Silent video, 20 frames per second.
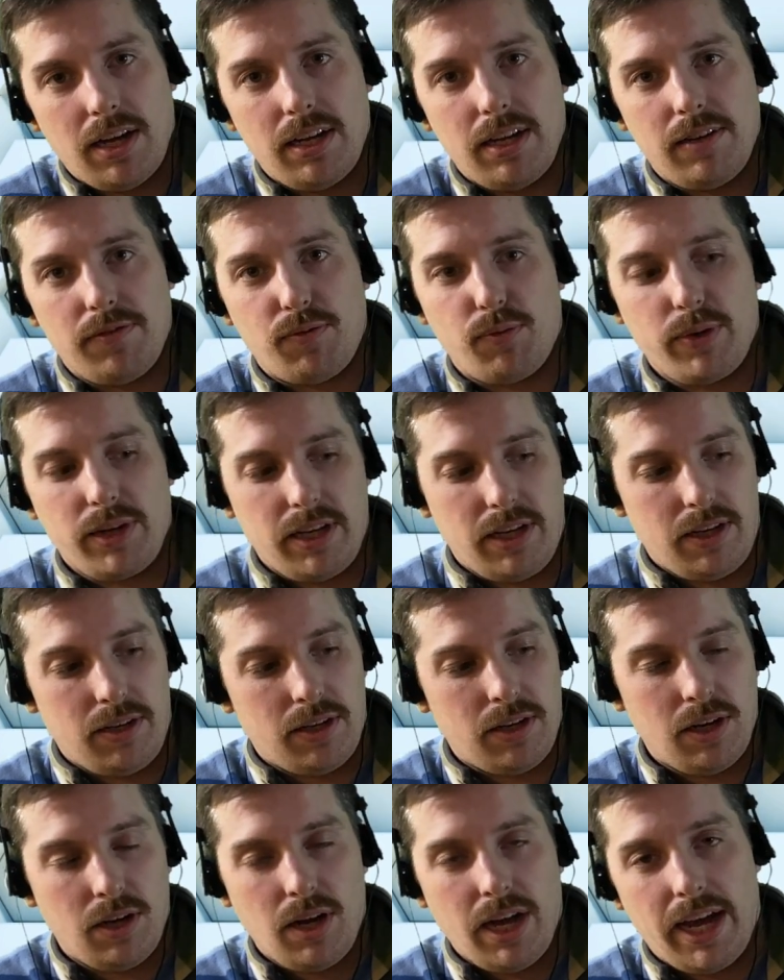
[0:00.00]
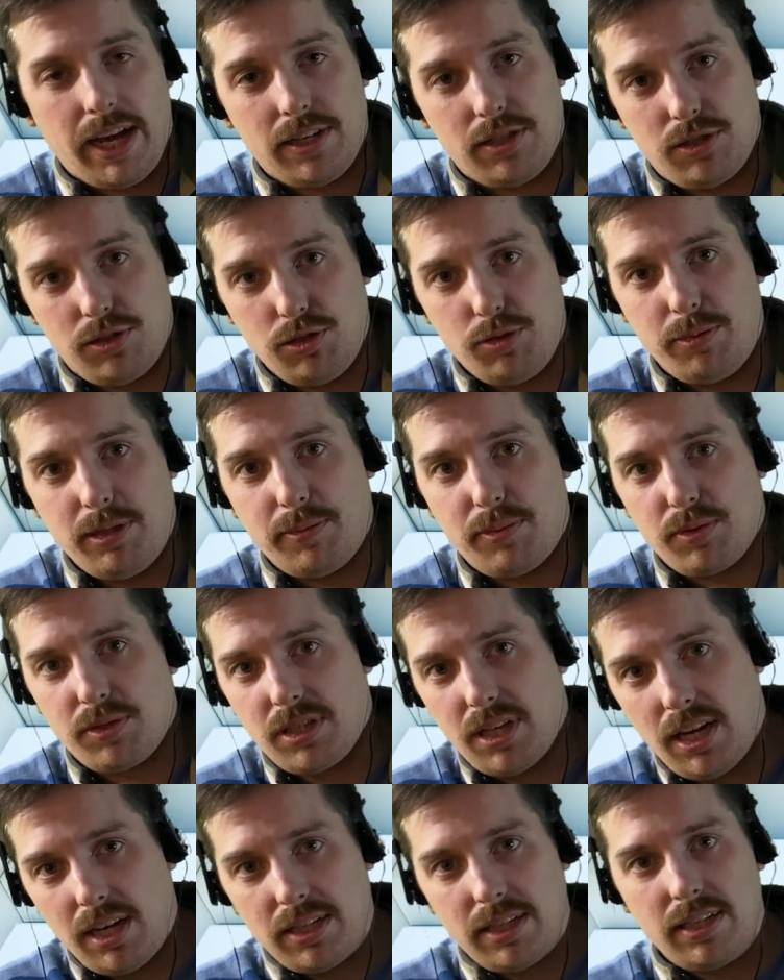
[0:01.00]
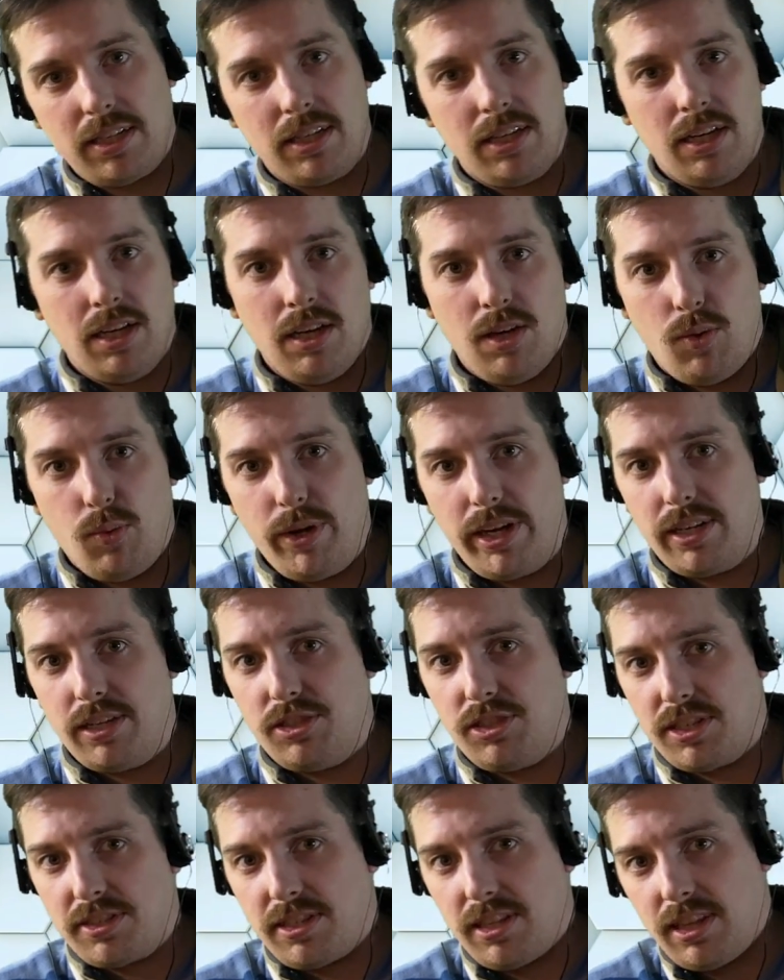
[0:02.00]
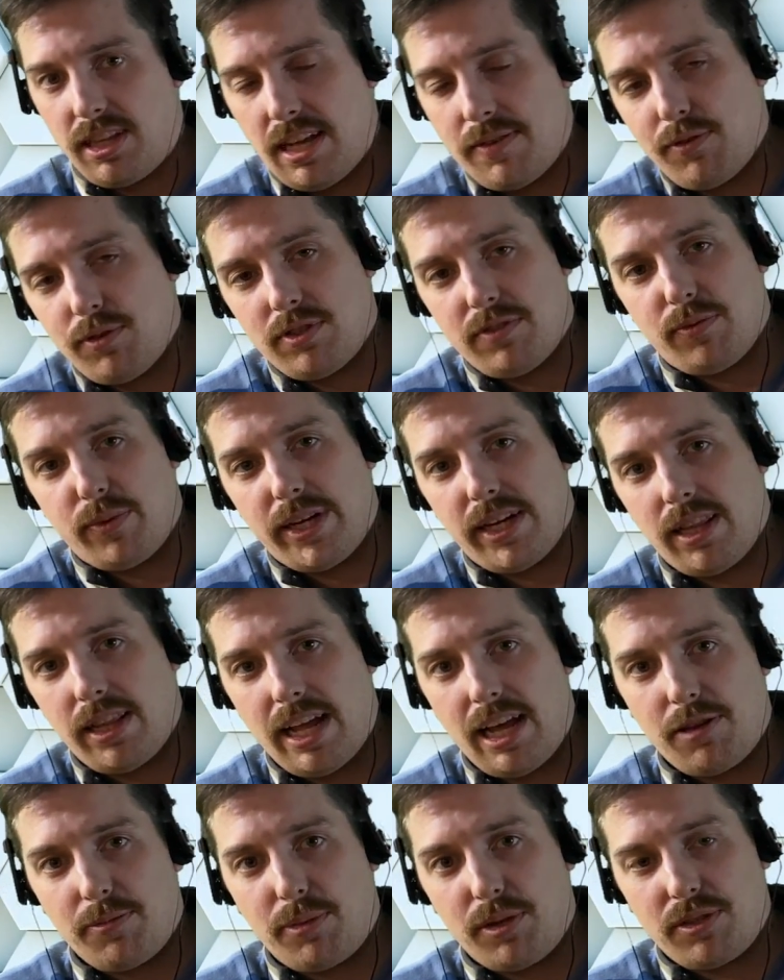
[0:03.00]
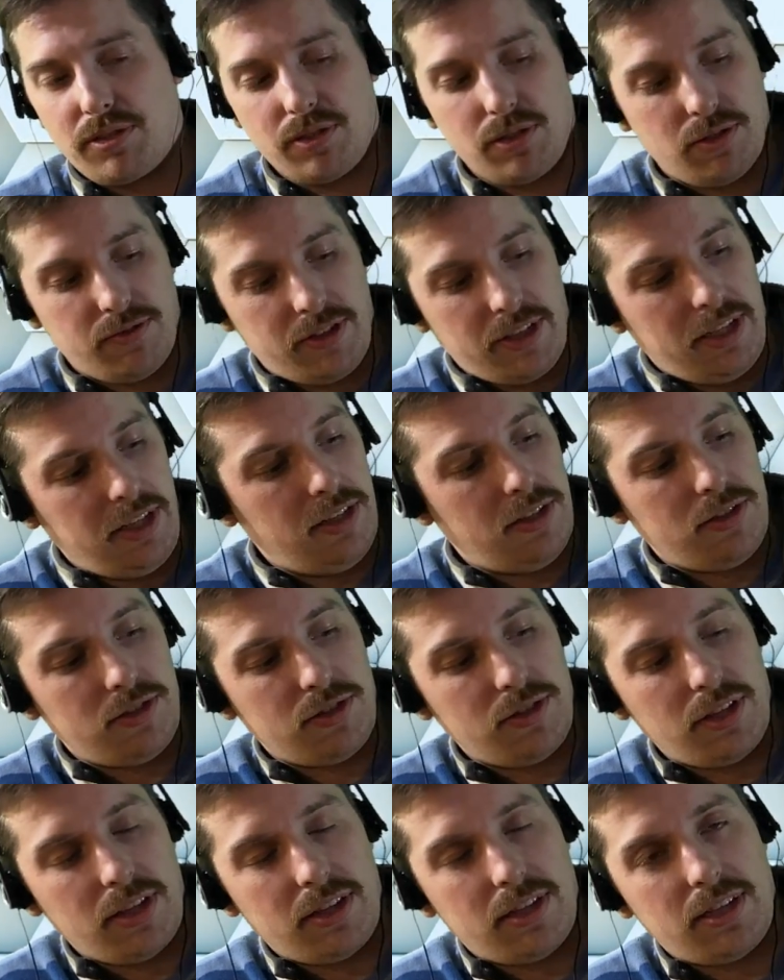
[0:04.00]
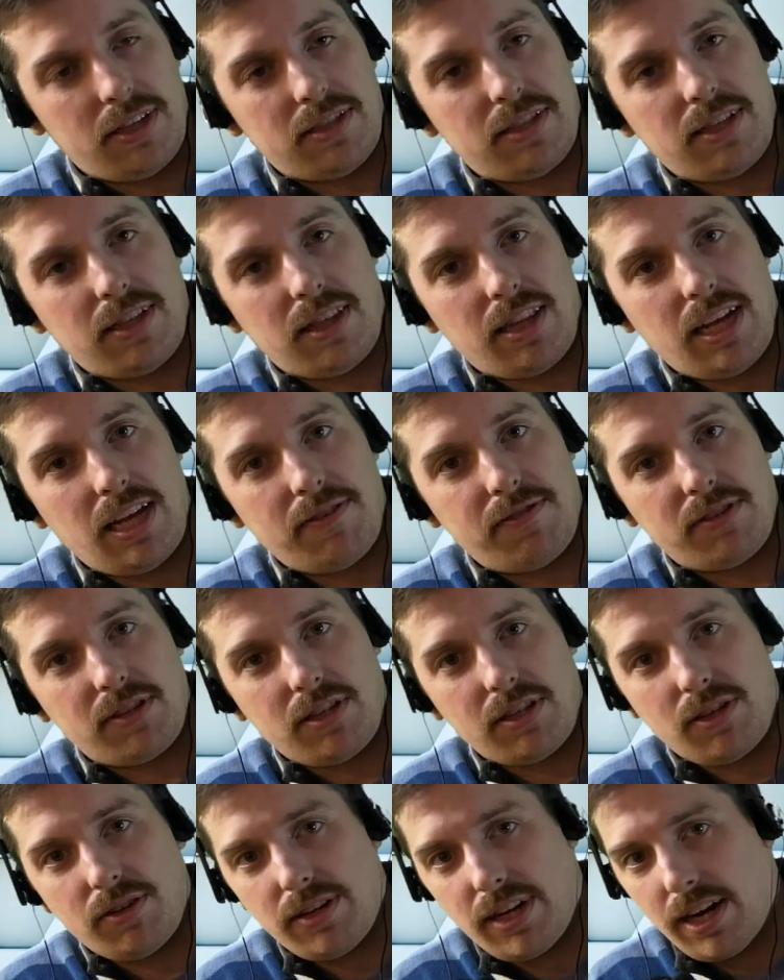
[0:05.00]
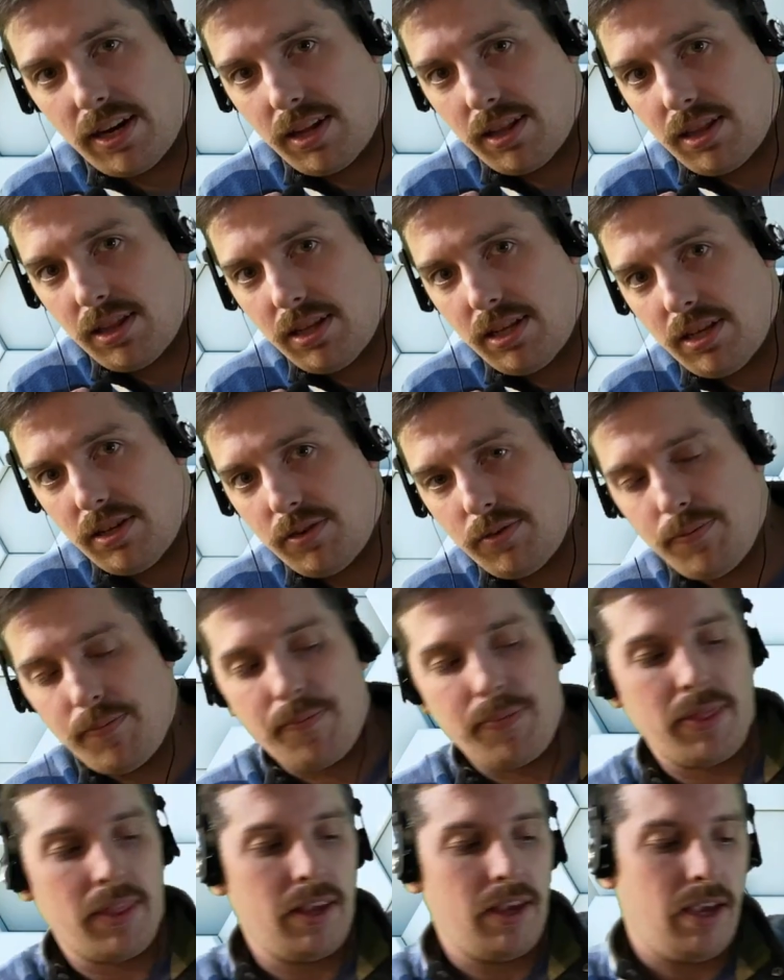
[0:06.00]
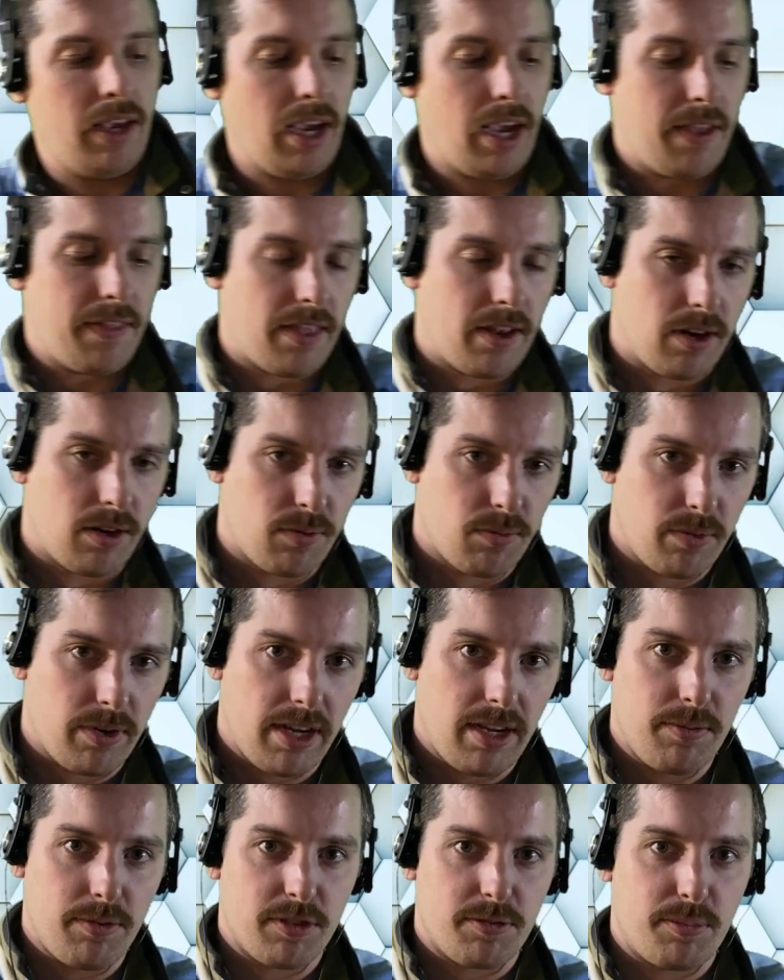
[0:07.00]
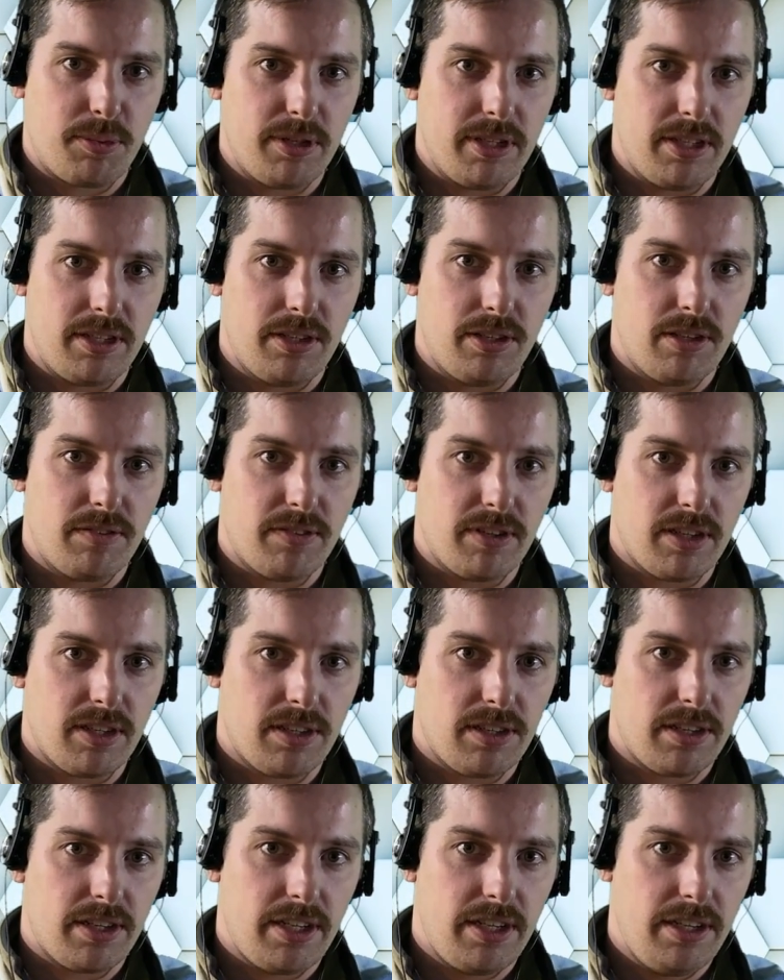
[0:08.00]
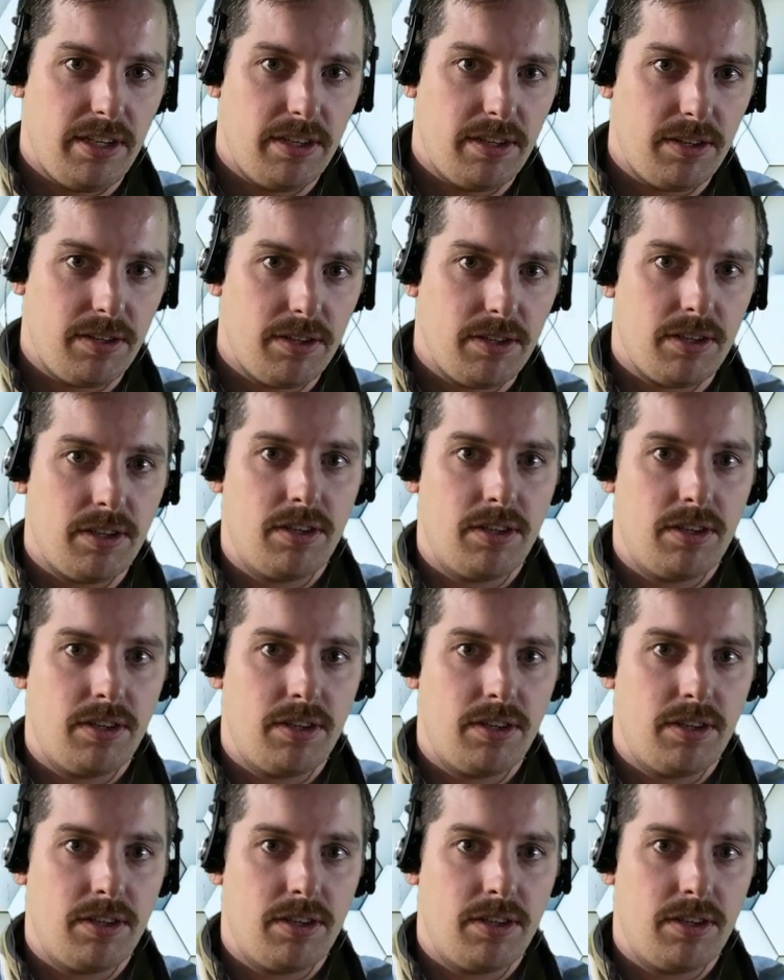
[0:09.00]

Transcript: If we had two people talking, we could adjust the levels if we had a loud person over here so that this left could go down a little and that our right was pretty good over here.